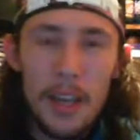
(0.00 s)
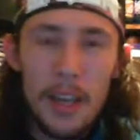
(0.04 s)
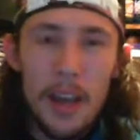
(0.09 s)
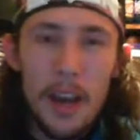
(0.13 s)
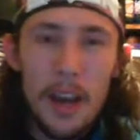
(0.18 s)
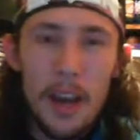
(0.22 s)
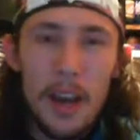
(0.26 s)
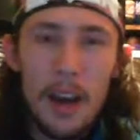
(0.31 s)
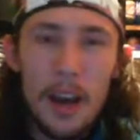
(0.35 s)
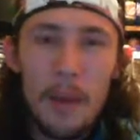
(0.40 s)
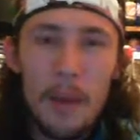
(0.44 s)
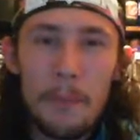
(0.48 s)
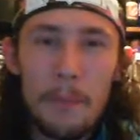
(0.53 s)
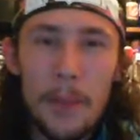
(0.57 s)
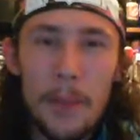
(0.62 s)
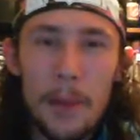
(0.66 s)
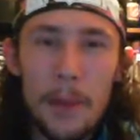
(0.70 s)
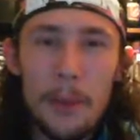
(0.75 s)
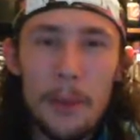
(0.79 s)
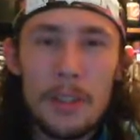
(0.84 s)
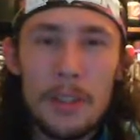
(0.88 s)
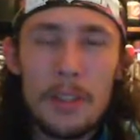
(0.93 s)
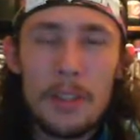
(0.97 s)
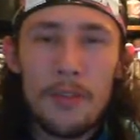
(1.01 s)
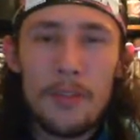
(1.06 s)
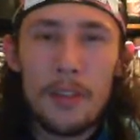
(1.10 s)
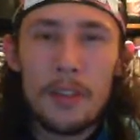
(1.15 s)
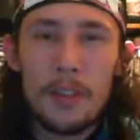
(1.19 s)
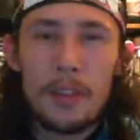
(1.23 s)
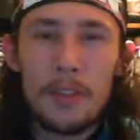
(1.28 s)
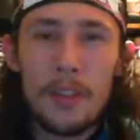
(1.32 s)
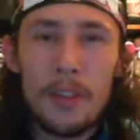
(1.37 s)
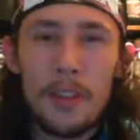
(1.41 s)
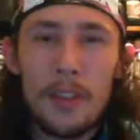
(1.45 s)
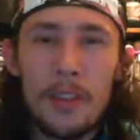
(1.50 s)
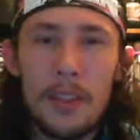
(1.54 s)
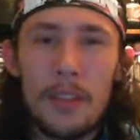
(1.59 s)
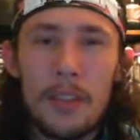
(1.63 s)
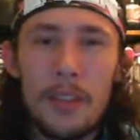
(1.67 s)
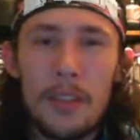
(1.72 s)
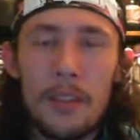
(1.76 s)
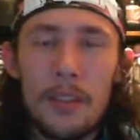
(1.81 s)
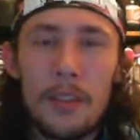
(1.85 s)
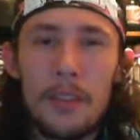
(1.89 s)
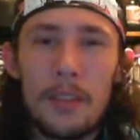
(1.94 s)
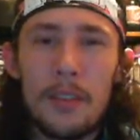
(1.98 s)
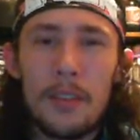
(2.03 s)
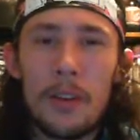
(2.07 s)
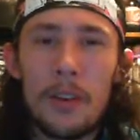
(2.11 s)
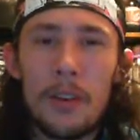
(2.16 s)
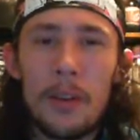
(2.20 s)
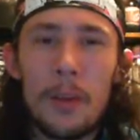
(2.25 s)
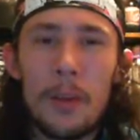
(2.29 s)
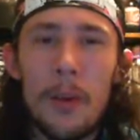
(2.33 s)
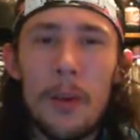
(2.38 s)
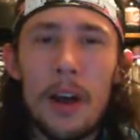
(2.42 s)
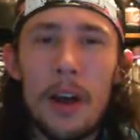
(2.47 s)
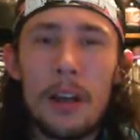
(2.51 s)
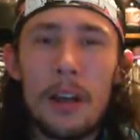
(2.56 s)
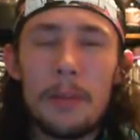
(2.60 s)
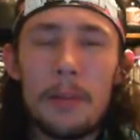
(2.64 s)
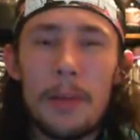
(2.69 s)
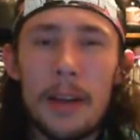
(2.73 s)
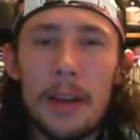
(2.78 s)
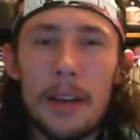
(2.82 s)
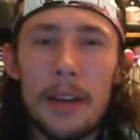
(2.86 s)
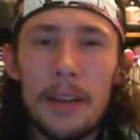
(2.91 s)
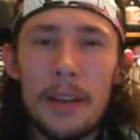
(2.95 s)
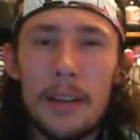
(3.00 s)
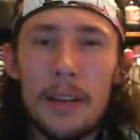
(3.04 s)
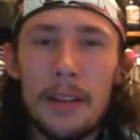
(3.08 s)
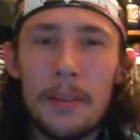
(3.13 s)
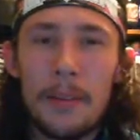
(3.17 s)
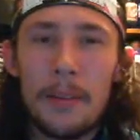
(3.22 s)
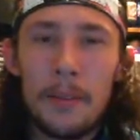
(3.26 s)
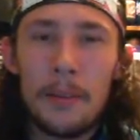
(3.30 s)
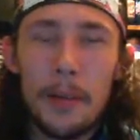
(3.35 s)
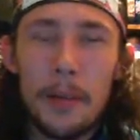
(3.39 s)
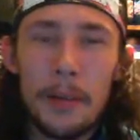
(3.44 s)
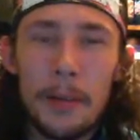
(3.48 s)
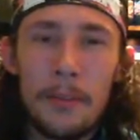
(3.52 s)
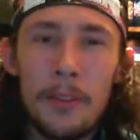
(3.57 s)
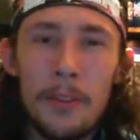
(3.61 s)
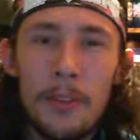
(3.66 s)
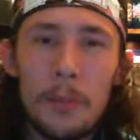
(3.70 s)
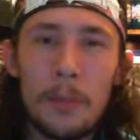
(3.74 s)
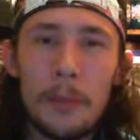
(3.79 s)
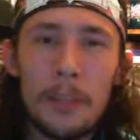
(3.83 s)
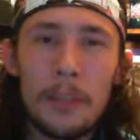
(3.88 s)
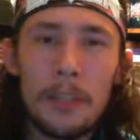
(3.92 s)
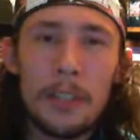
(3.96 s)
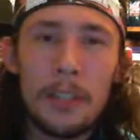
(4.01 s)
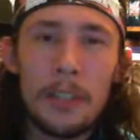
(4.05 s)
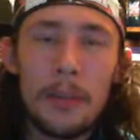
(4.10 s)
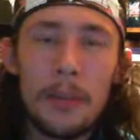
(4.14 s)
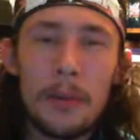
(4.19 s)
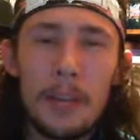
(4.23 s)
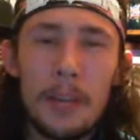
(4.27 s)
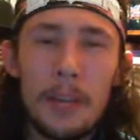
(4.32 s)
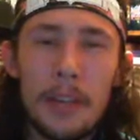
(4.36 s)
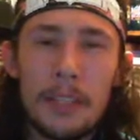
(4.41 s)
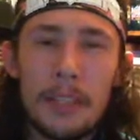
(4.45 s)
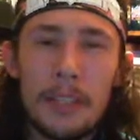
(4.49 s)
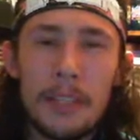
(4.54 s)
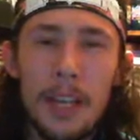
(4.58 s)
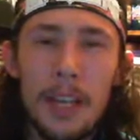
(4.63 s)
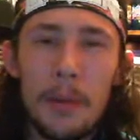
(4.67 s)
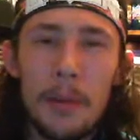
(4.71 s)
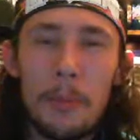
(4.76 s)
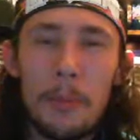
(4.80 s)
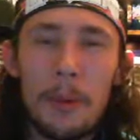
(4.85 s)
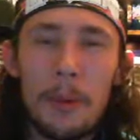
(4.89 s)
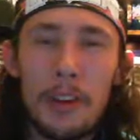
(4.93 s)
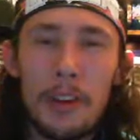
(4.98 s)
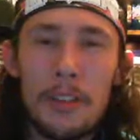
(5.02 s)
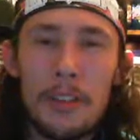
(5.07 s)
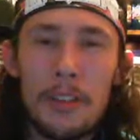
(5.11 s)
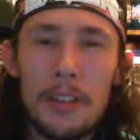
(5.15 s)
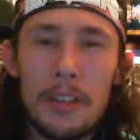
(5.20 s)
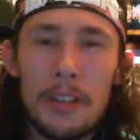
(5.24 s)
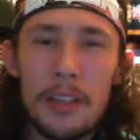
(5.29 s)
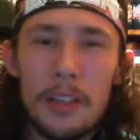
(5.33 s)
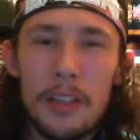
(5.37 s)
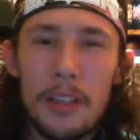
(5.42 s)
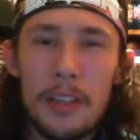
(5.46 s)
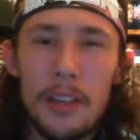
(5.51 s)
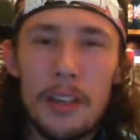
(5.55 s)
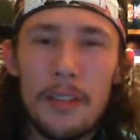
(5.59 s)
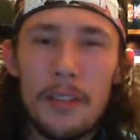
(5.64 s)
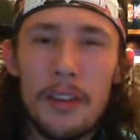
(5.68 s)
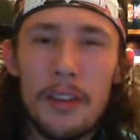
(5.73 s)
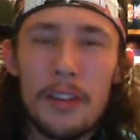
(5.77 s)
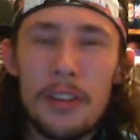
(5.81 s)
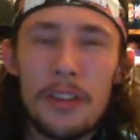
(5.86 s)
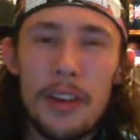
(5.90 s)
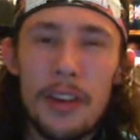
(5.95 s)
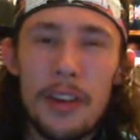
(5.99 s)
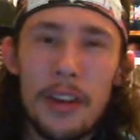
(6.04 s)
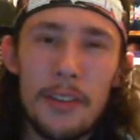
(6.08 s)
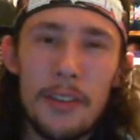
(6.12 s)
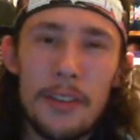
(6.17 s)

I watched the first third of it a while back, a few months ago, and then I stopped watching. And then I've actually